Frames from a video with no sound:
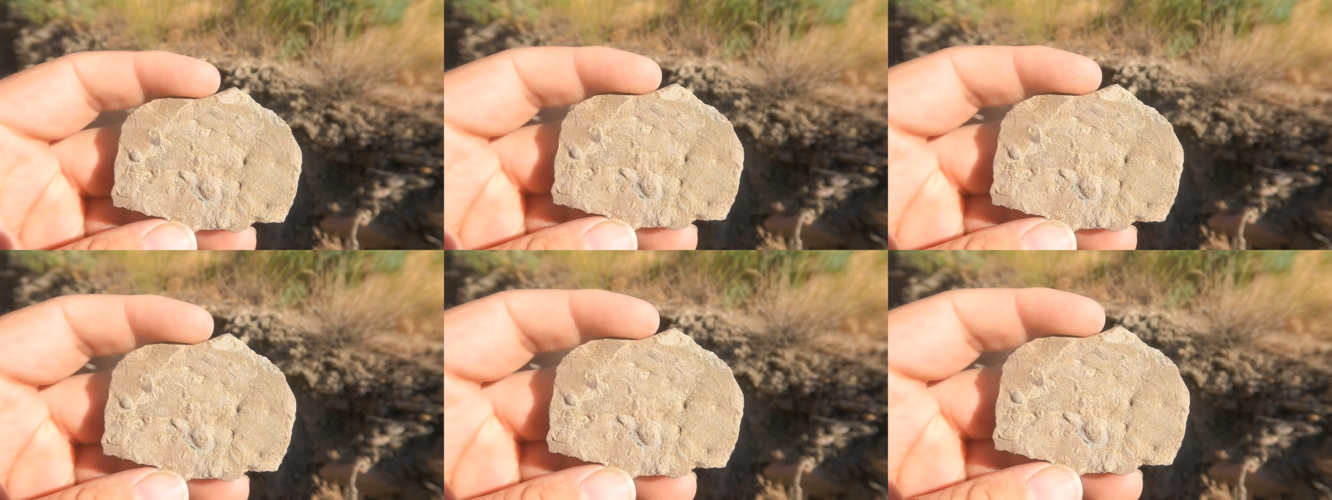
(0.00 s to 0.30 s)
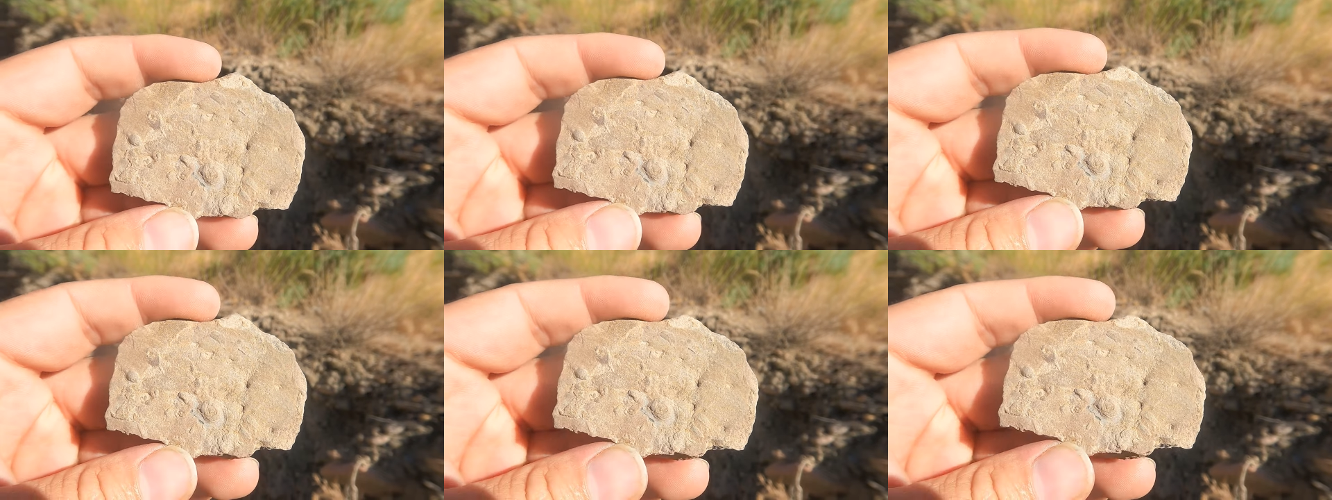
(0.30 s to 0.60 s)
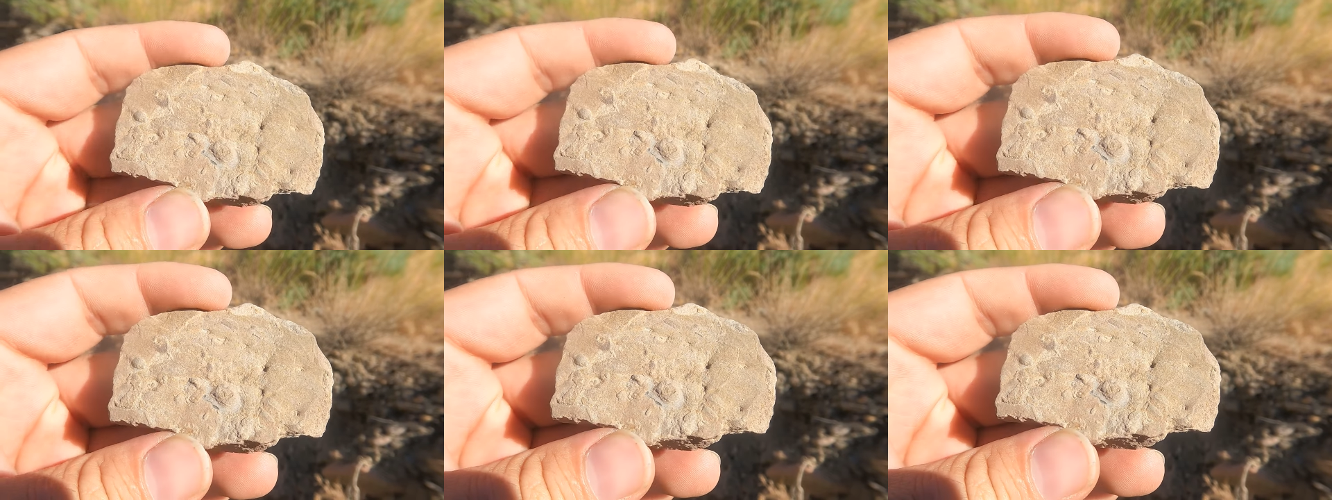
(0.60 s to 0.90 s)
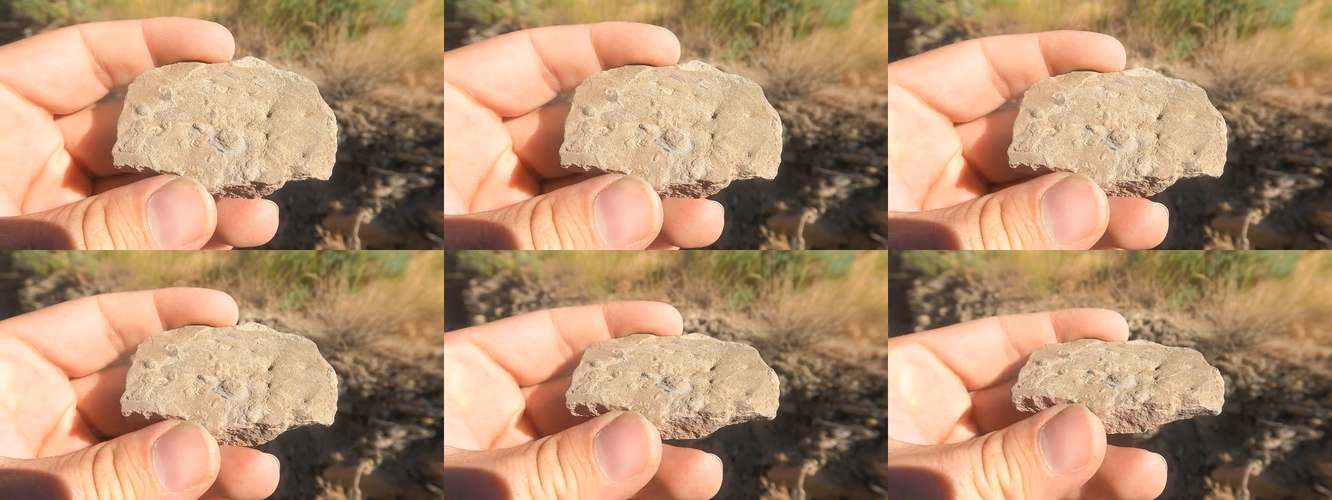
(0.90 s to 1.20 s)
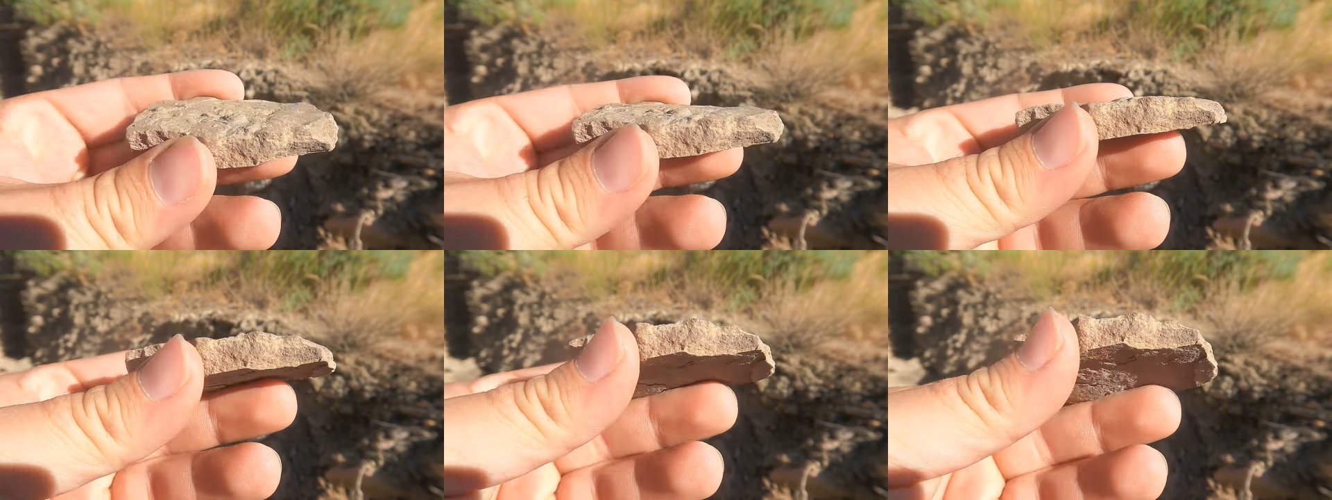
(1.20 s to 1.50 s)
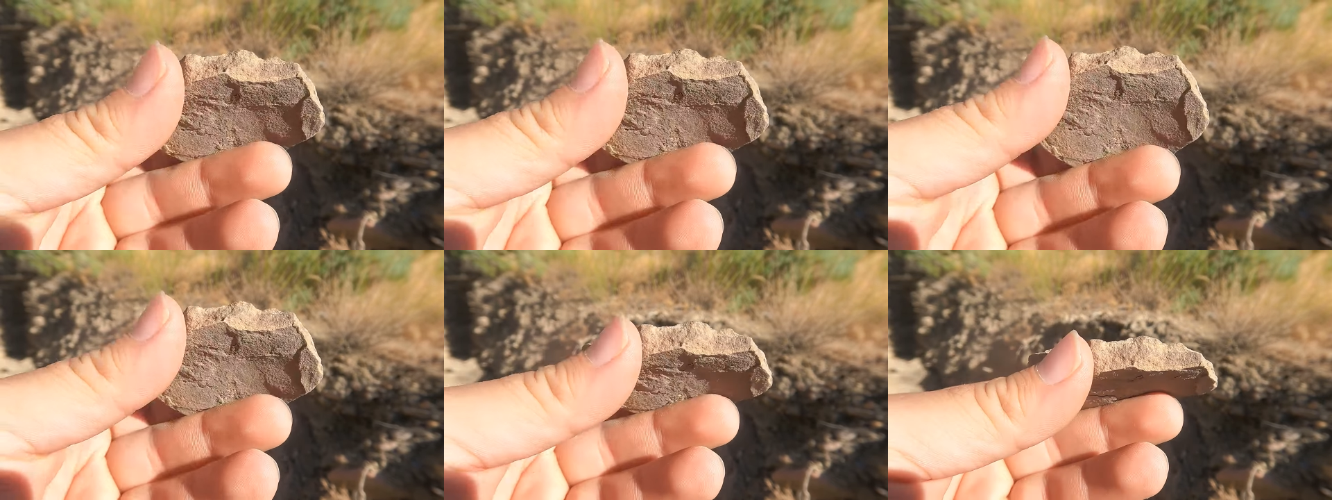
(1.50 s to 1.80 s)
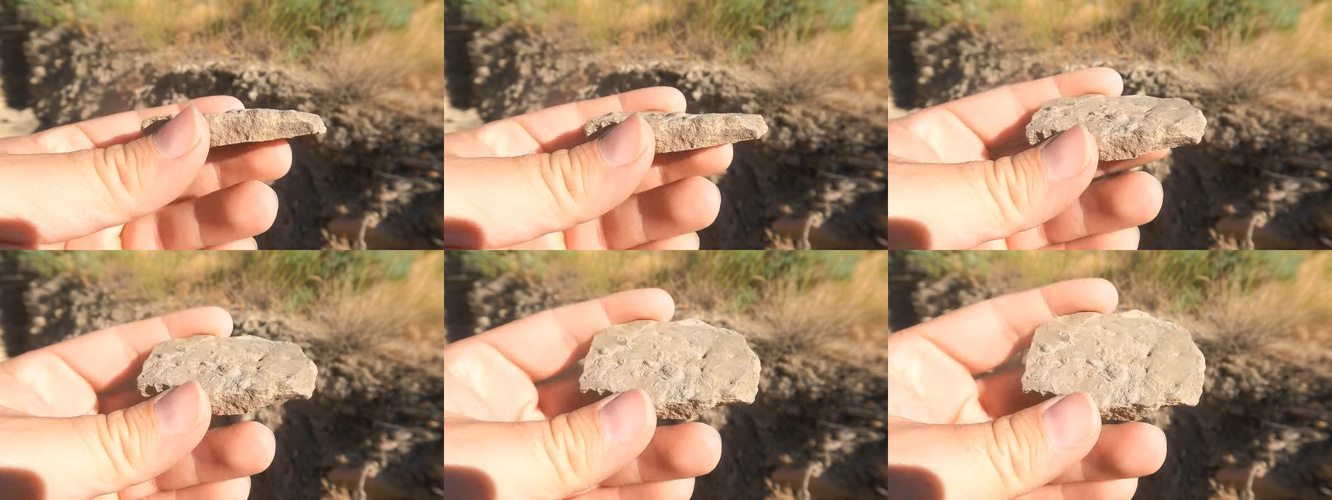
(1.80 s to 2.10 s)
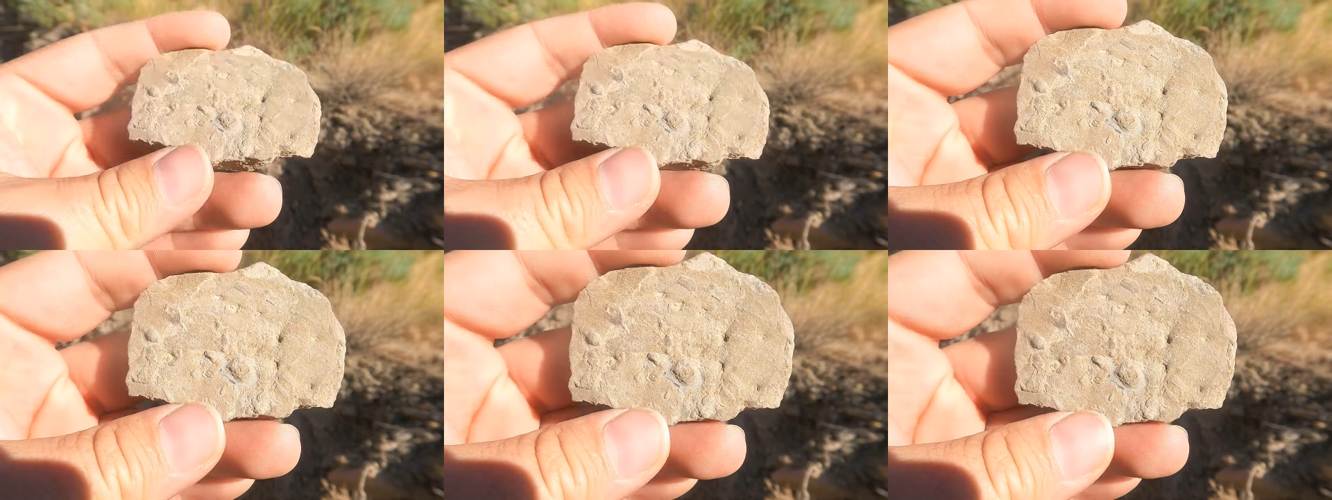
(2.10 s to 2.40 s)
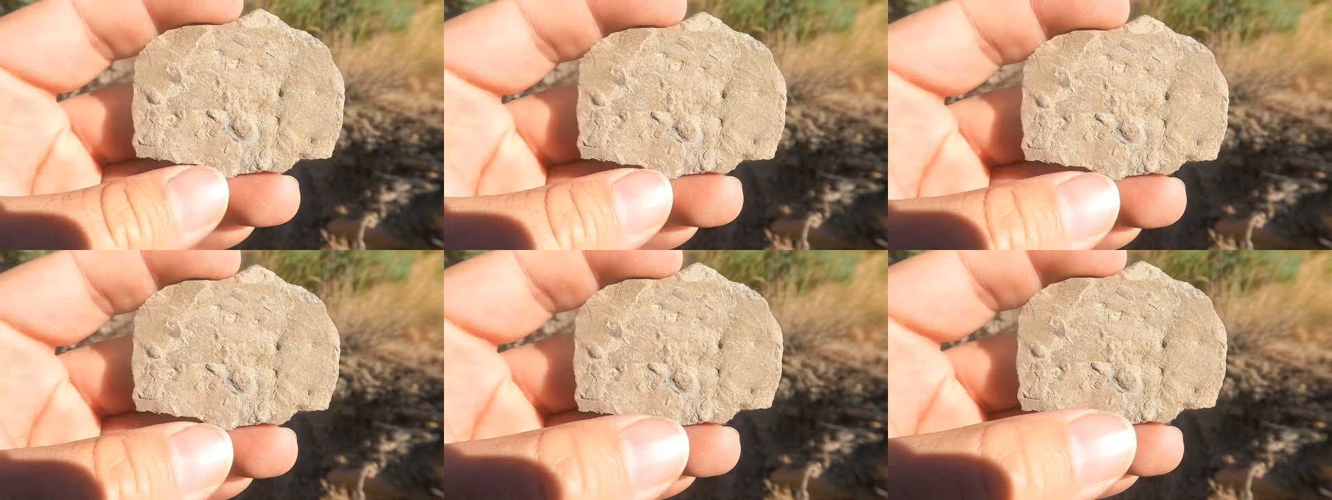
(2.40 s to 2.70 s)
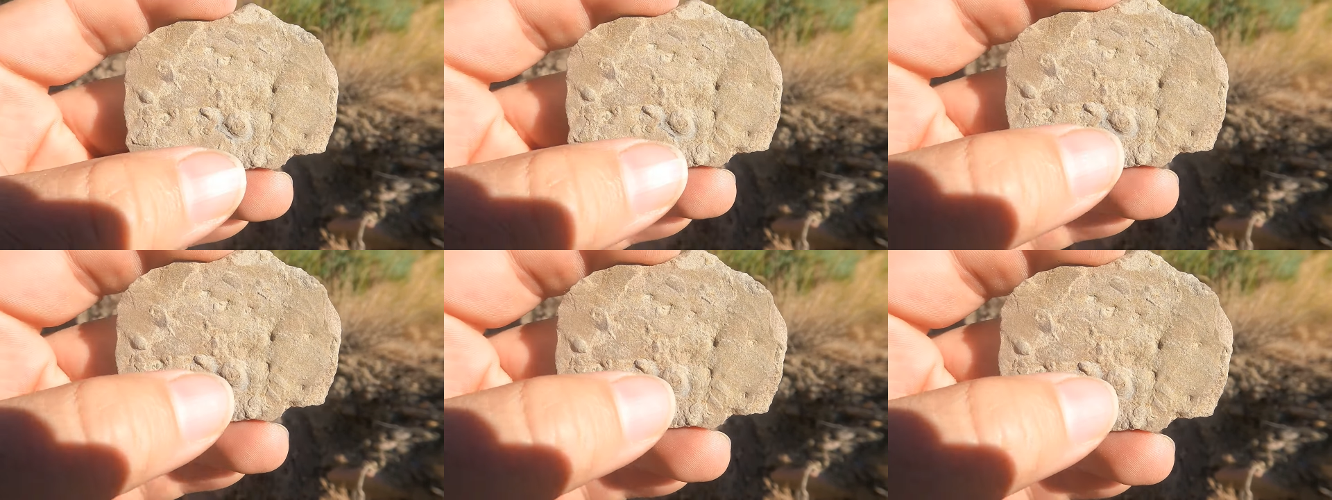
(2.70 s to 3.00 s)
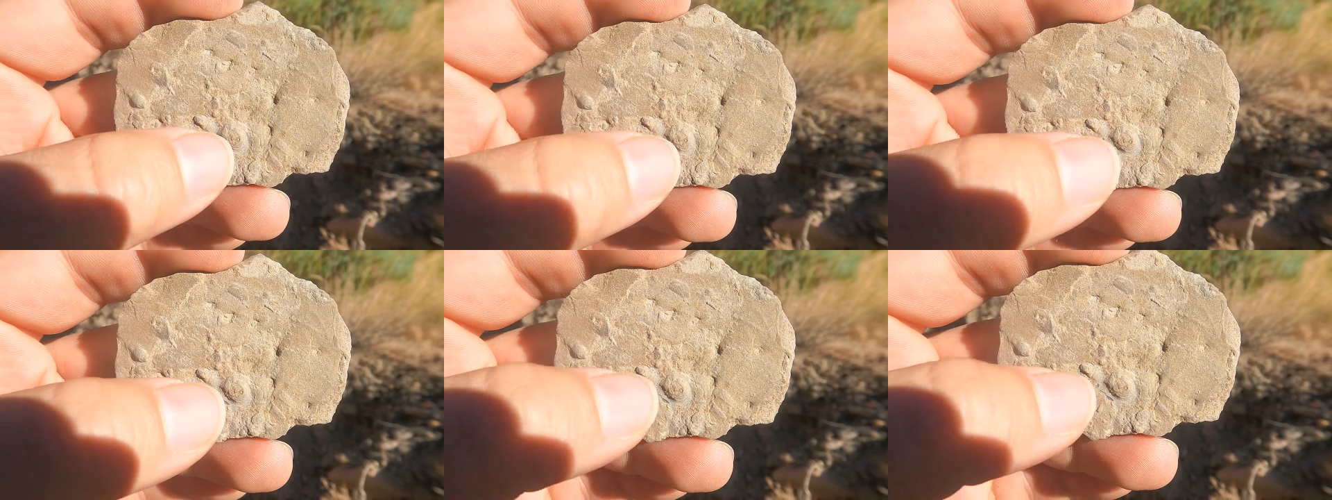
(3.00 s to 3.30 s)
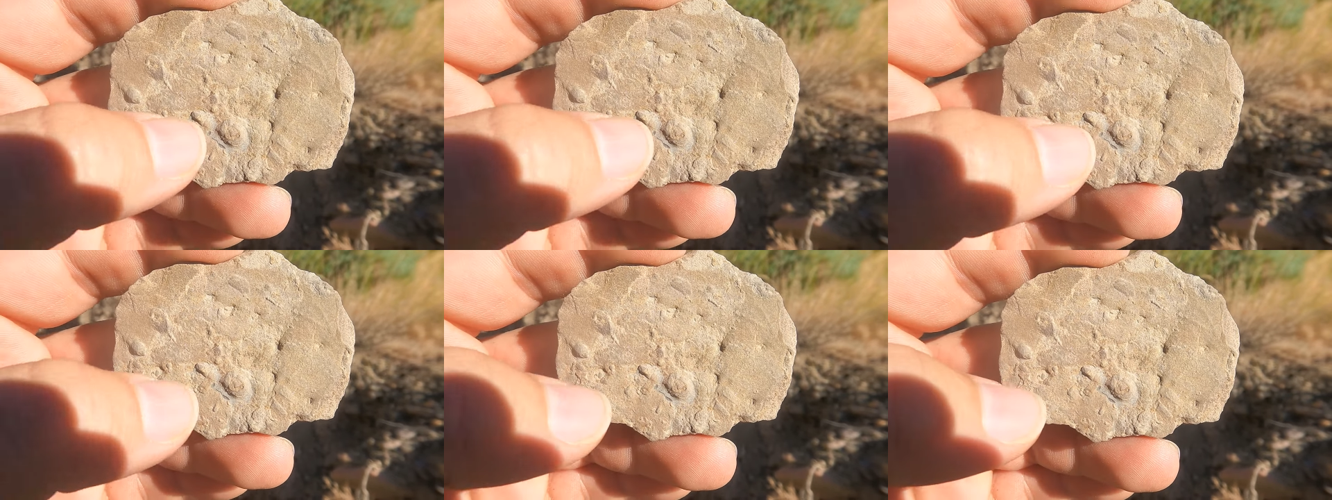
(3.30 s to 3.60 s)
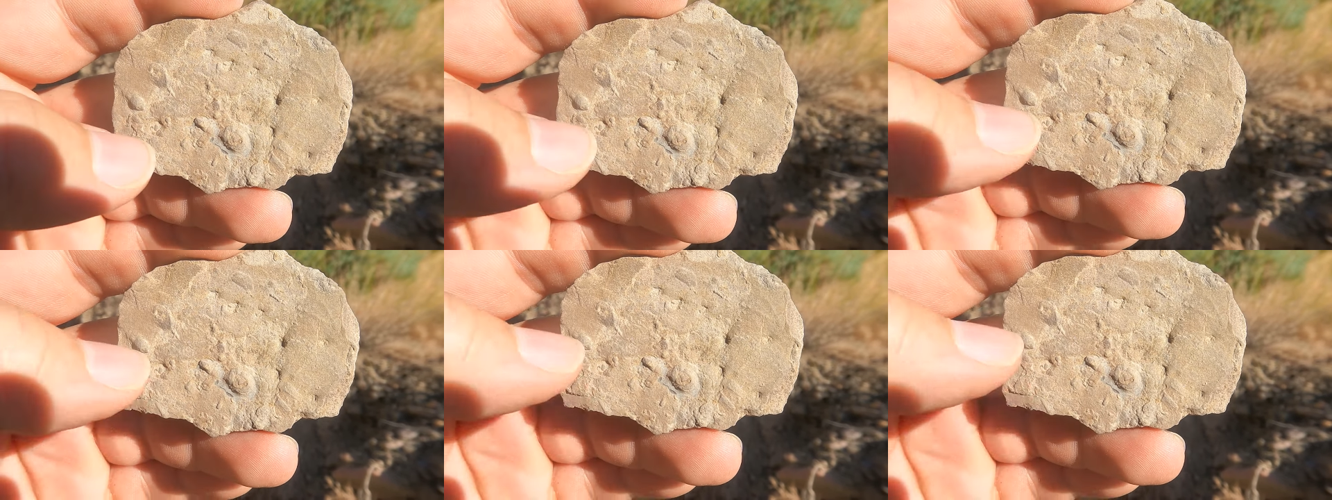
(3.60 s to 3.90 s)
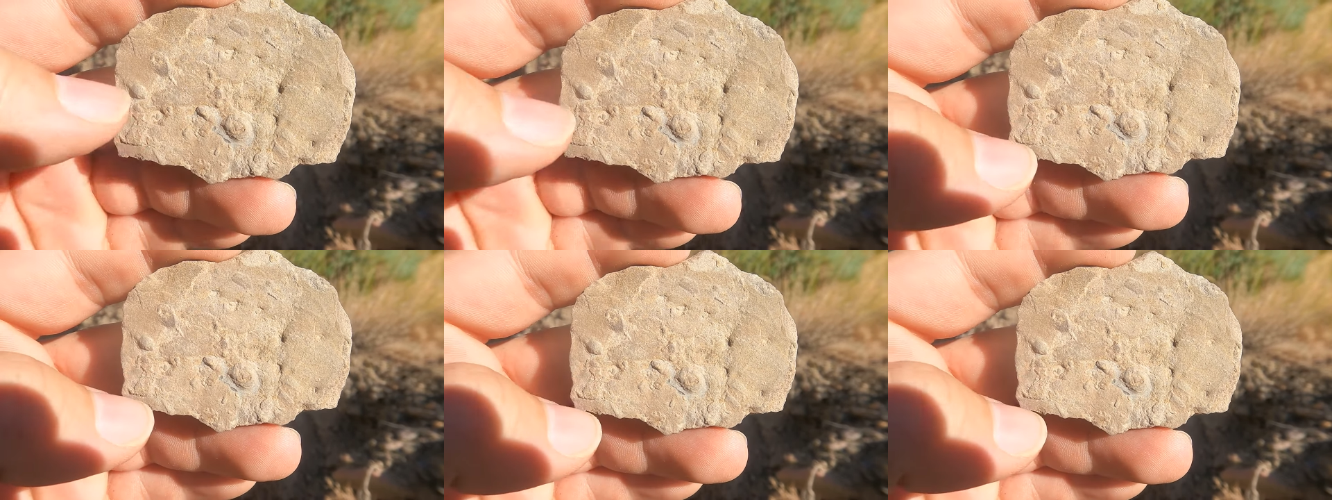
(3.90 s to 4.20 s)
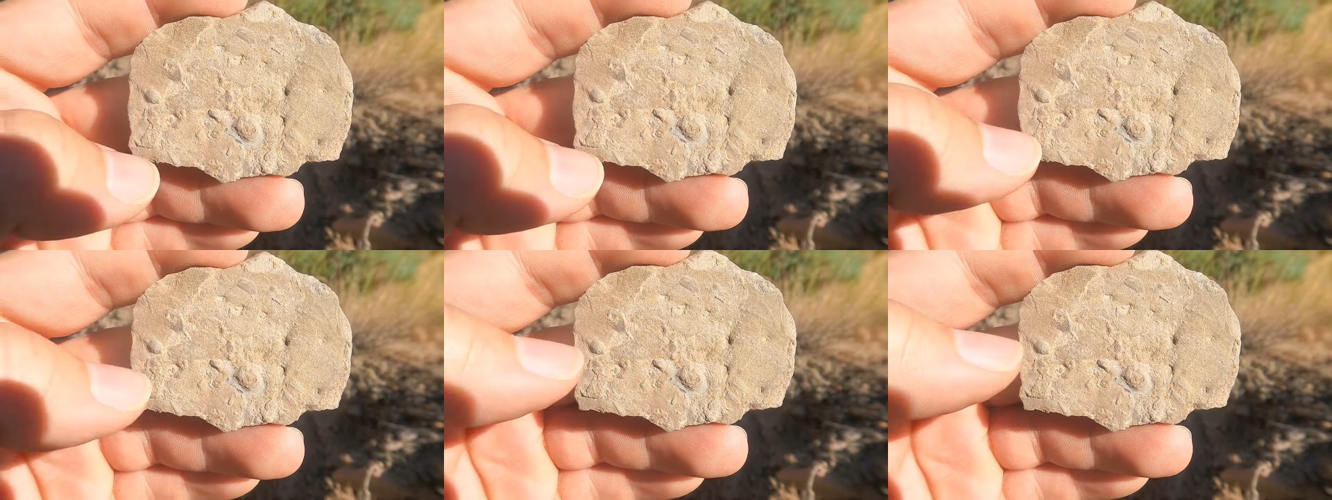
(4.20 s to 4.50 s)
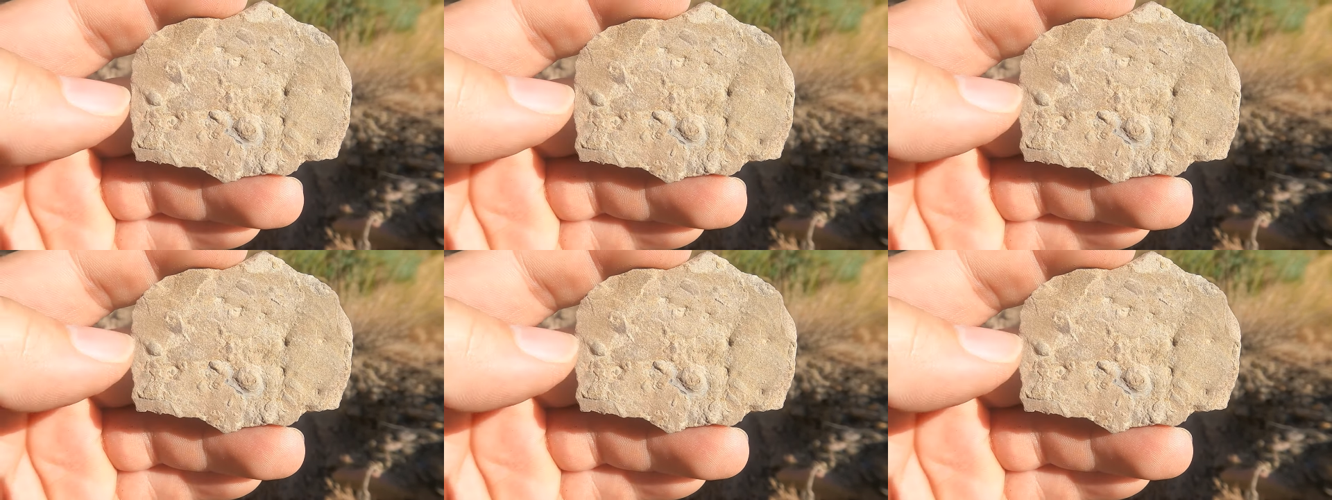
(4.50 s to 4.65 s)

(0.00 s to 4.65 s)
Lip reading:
[unreadable: no face in view]